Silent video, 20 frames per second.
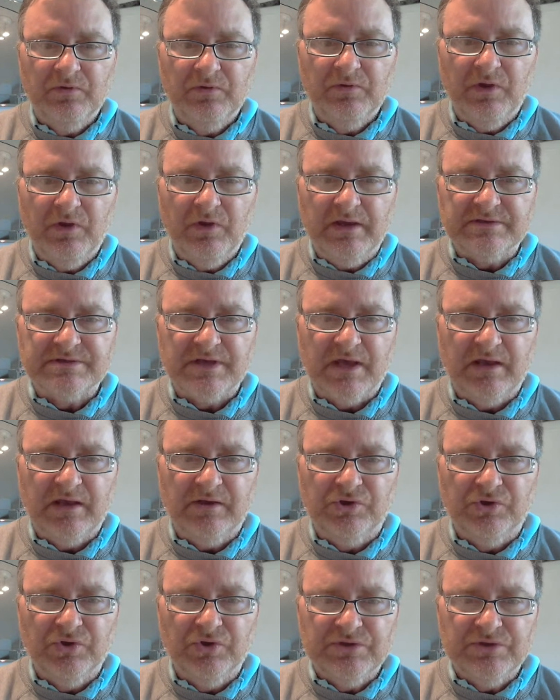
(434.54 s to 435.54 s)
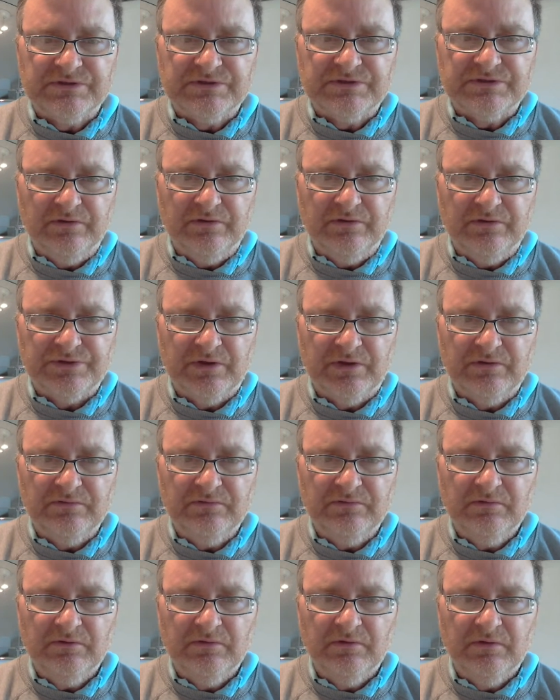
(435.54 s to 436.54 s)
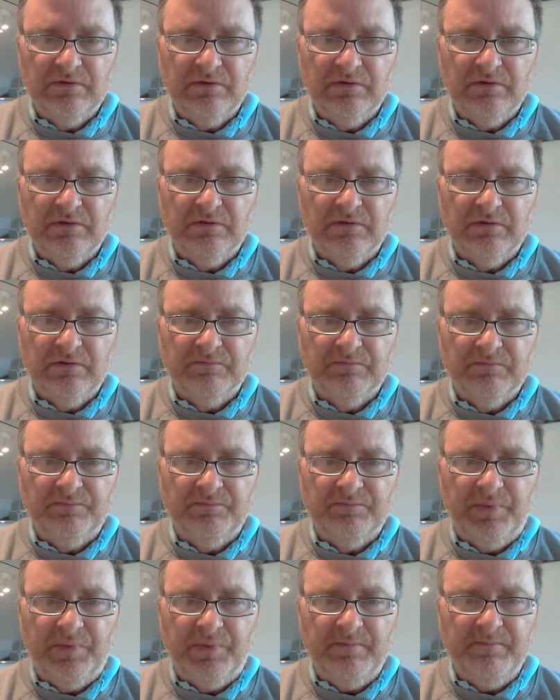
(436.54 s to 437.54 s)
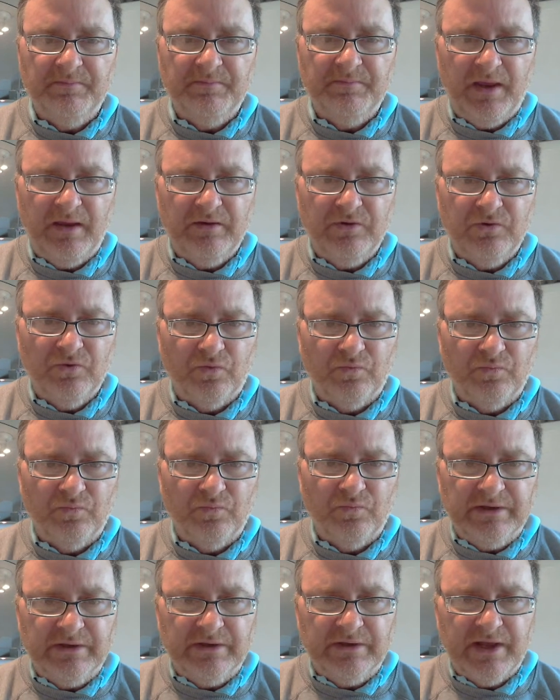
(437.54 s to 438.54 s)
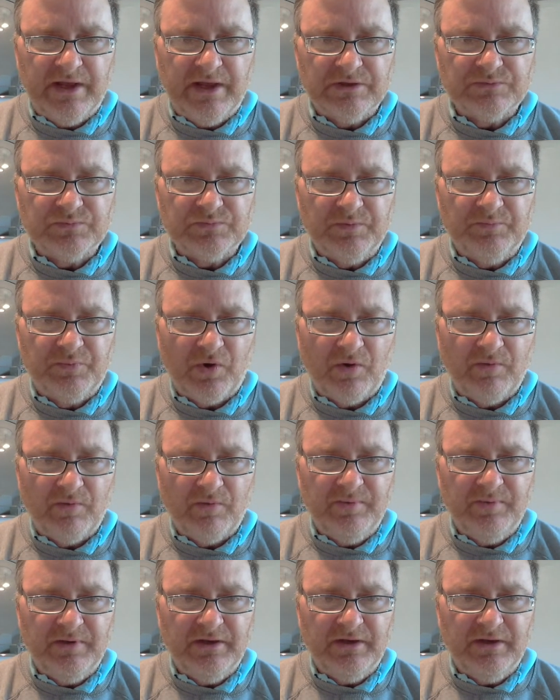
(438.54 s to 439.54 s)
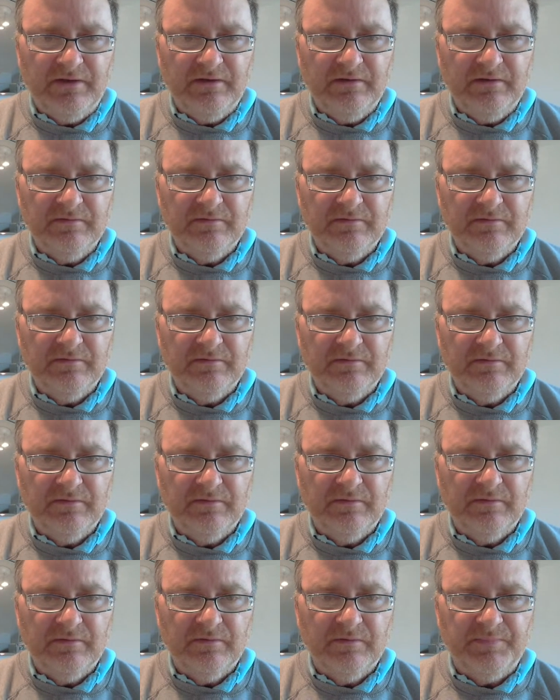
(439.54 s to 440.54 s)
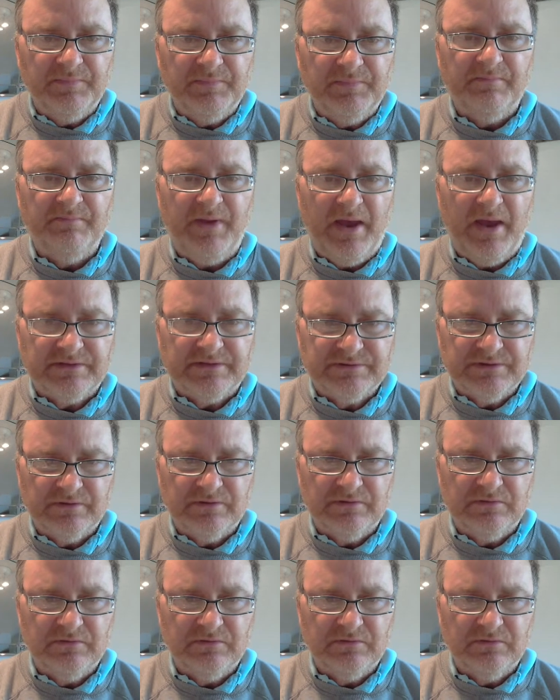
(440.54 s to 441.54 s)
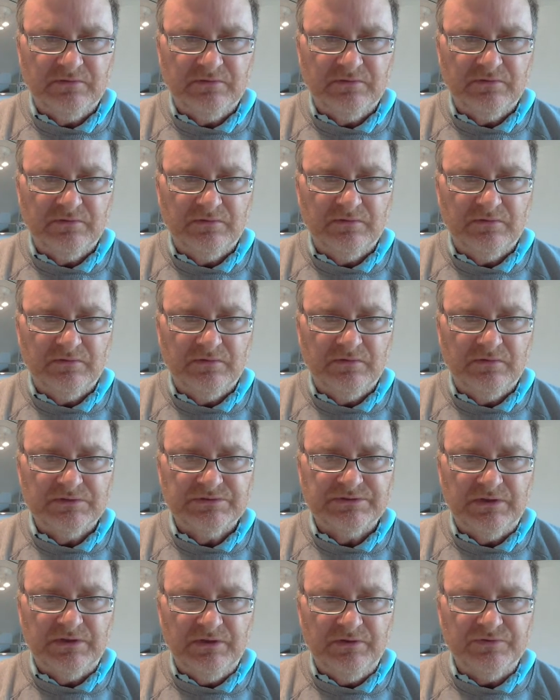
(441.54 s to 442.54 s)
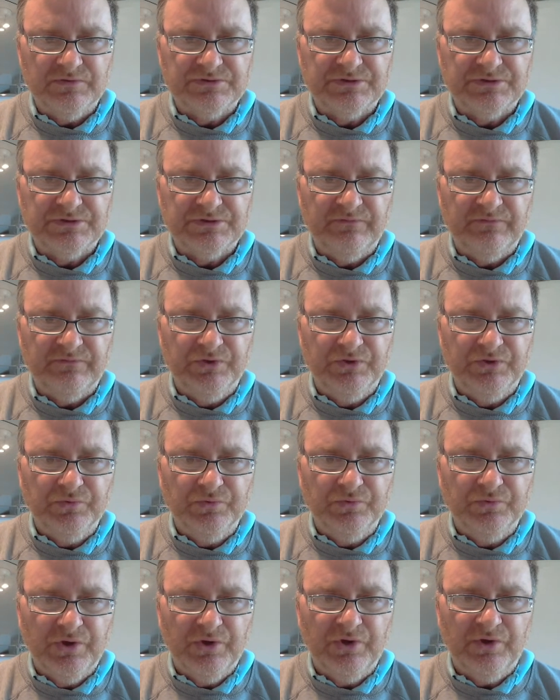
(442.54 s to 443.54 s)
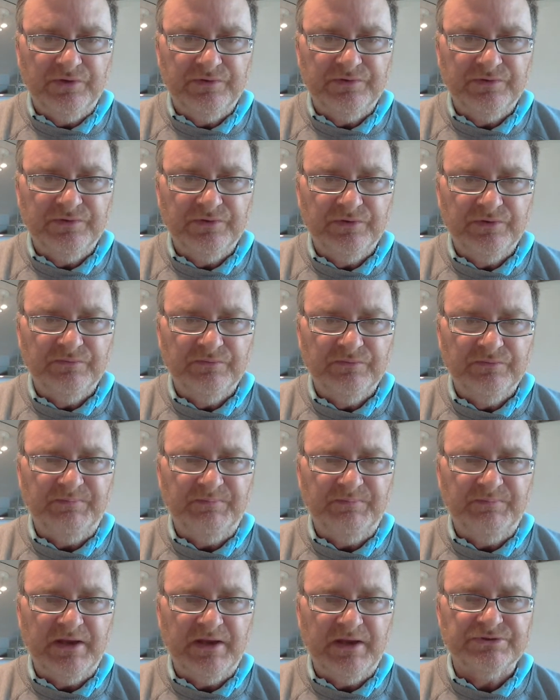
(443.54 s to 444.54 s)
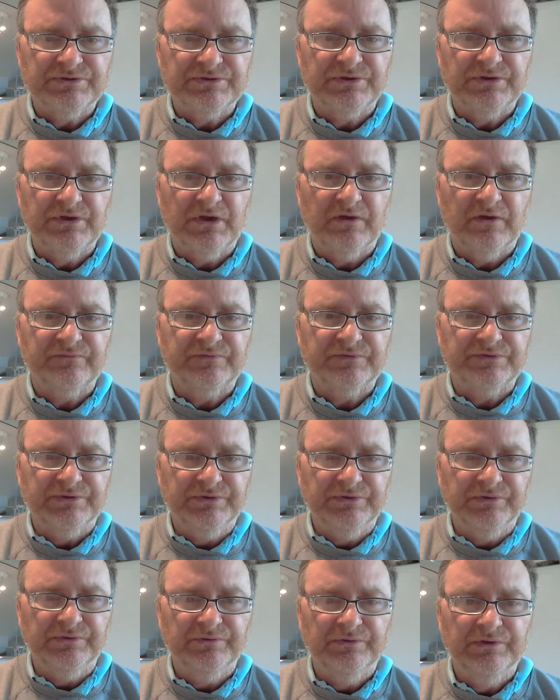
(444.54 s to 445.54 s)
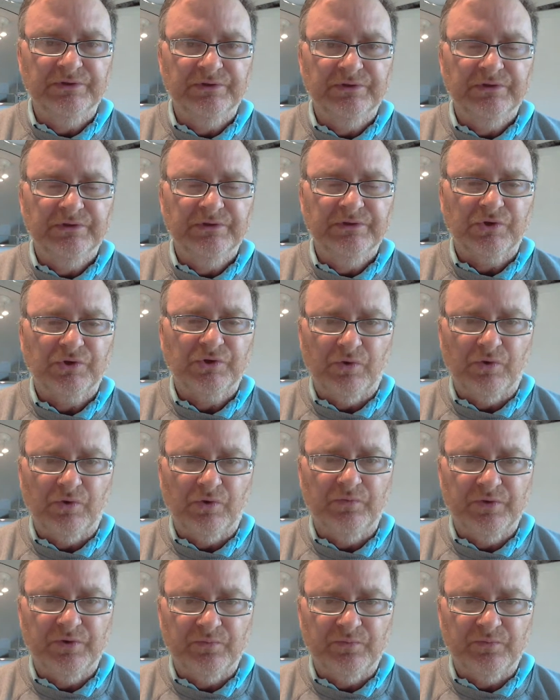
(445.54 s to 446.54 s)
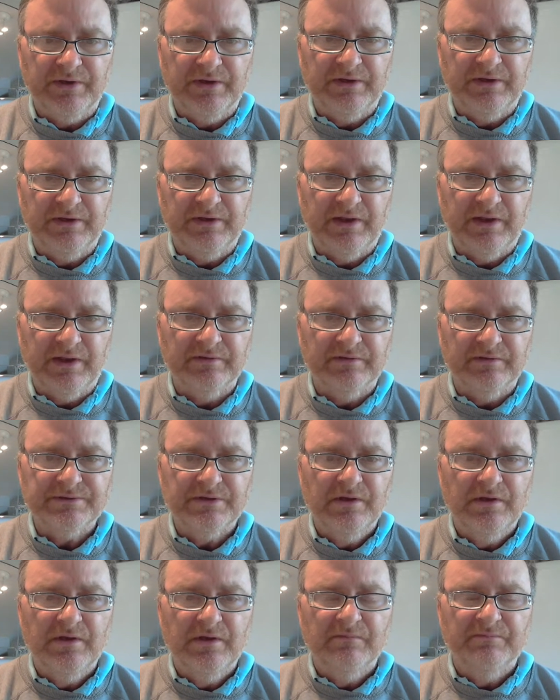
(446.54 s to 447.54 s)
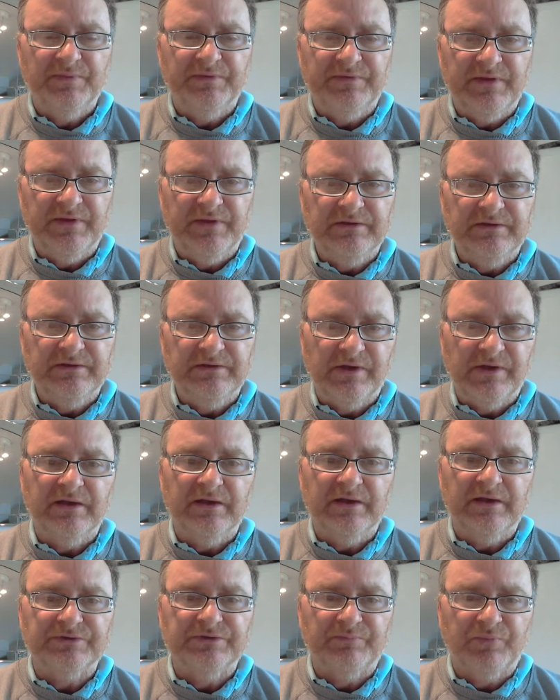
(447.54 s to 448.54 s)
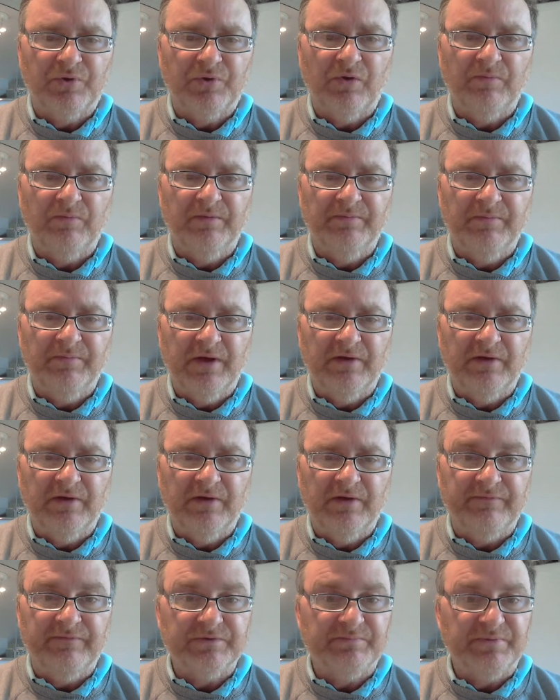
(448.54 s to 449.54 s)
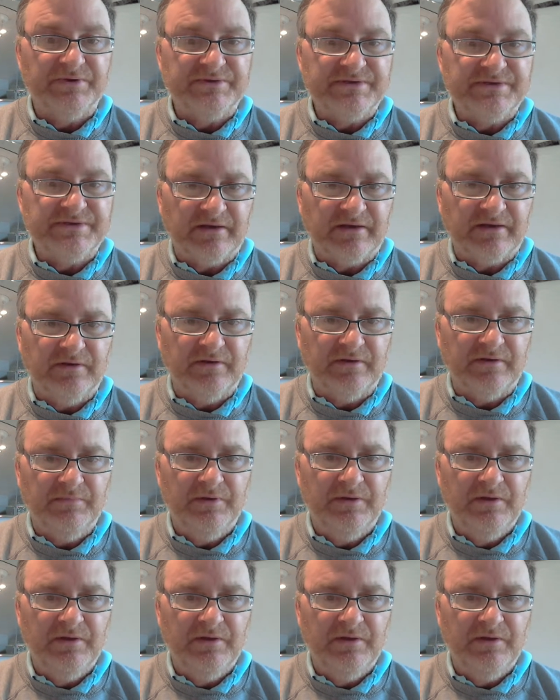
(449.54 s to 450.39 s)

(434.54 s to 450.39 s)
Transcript: is a good solution, but your real nails would probably be a better solution if you could be patient enough to grow your real nails. But then you get into the problem of having to protect them,